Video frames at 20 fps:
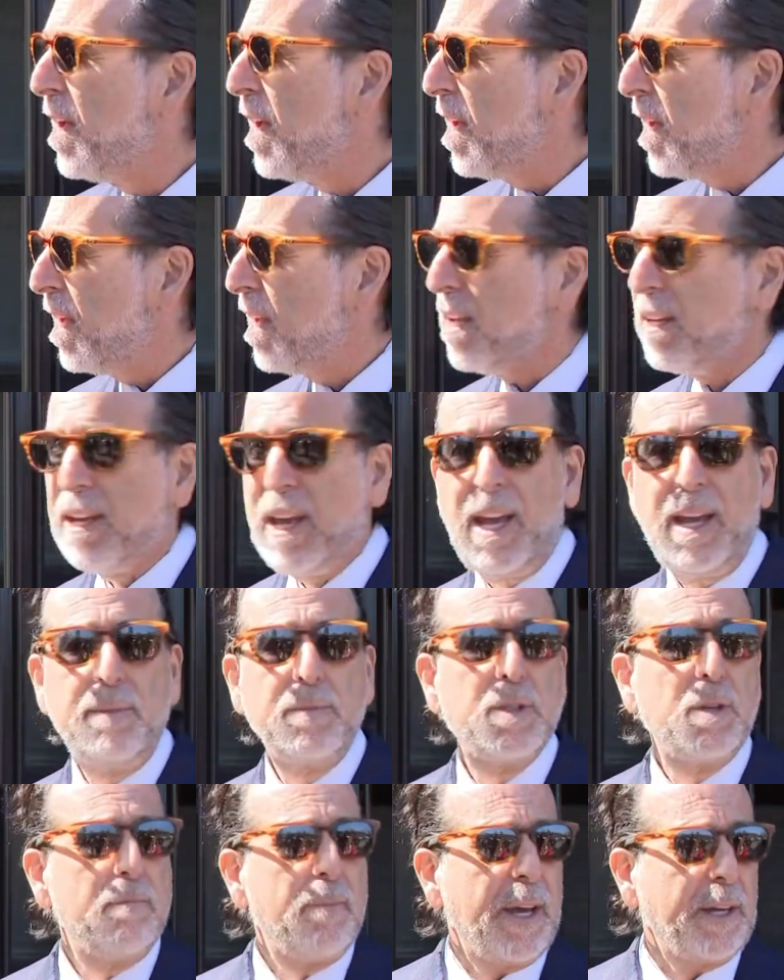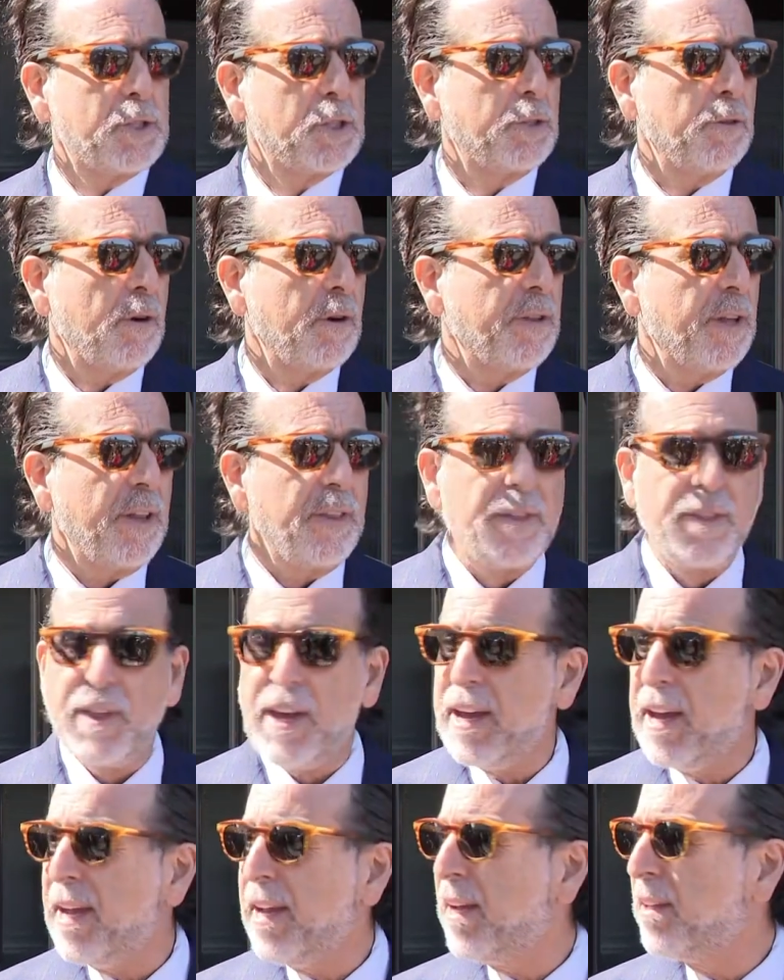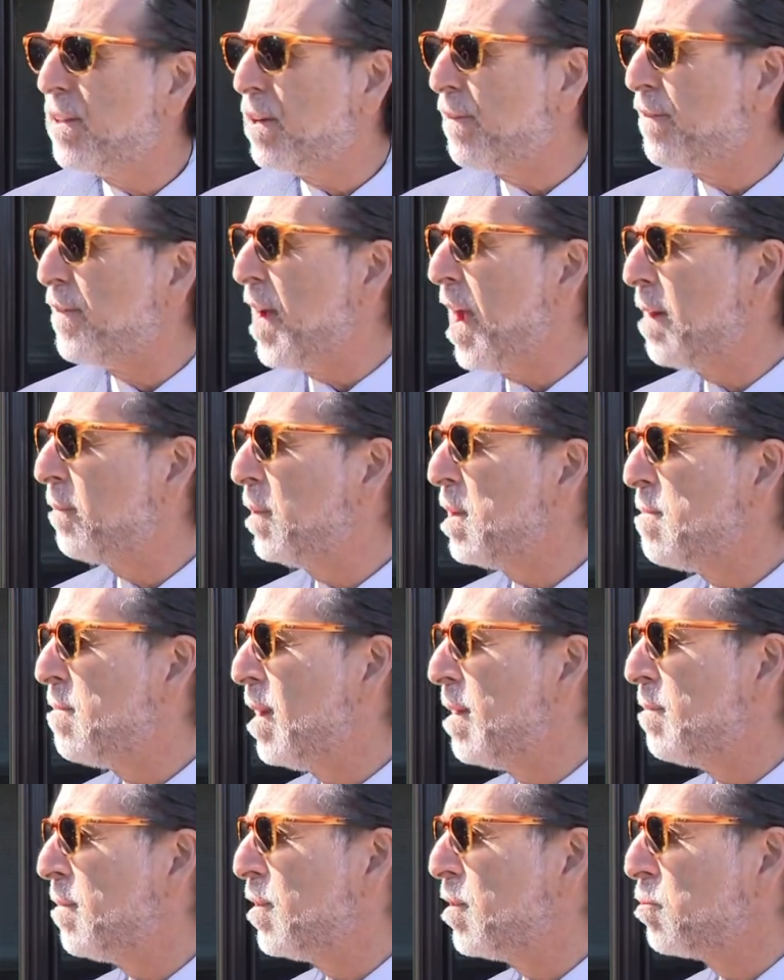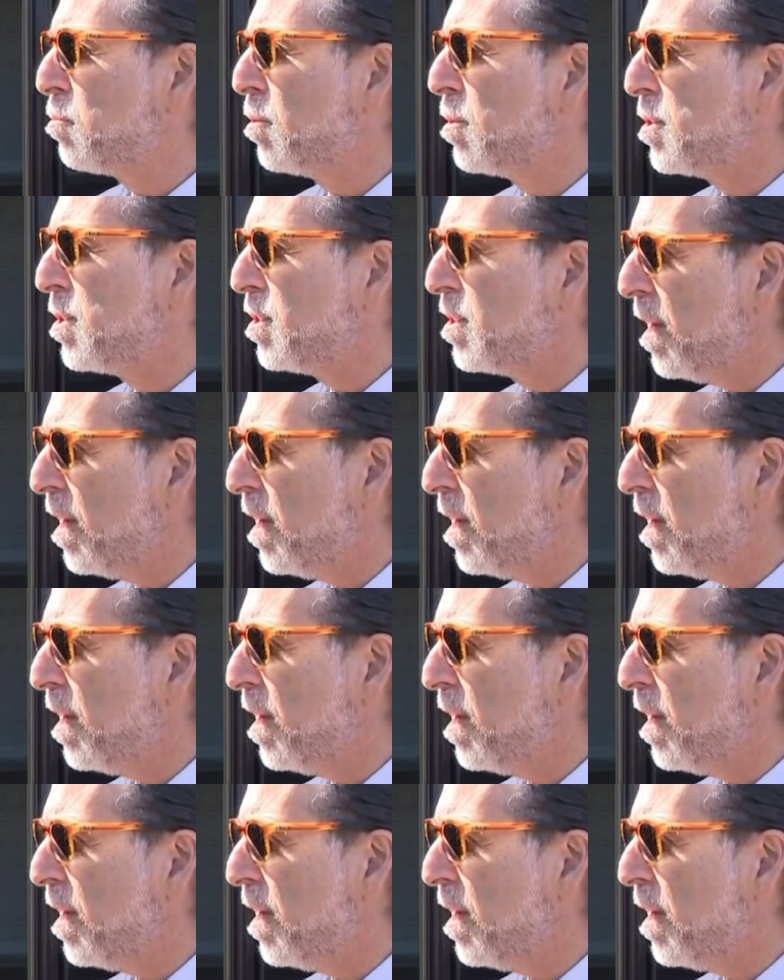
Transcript: he came to make sure that they and their family members were,